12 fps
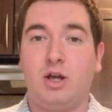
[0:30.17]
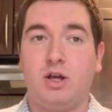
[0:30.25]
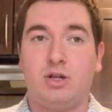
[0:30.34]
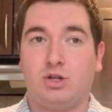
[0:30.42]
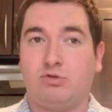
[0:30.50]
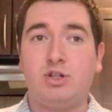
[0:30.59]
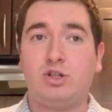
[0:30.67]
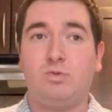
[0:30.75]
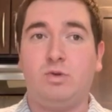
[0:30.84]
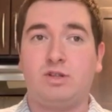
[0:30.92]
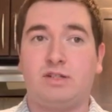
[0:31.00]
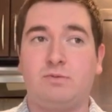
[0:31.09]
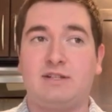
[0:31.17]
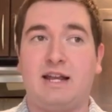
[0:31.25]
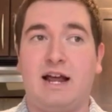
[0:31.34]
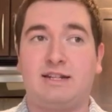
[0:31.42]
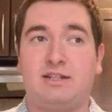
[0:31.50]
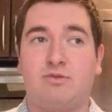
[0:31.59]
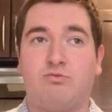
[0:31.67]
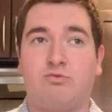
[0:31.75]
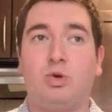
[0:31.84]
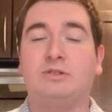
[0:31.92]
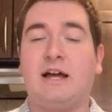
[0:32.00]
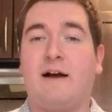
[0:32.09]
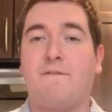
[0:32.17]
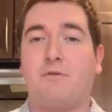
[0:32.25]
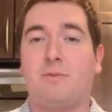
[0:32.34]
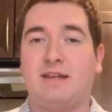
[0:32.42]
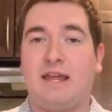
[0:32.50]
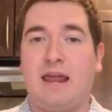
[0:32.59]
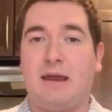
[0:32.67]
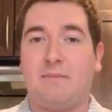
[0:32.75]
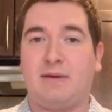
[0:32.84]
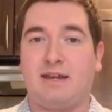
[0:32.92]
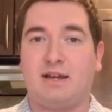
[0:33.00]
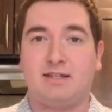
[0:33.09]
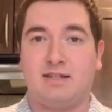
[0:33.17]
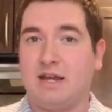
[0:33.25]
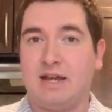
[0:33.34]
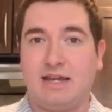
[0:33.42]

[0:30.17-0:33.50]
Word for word: So Russell Wilson was not ruled out from the game because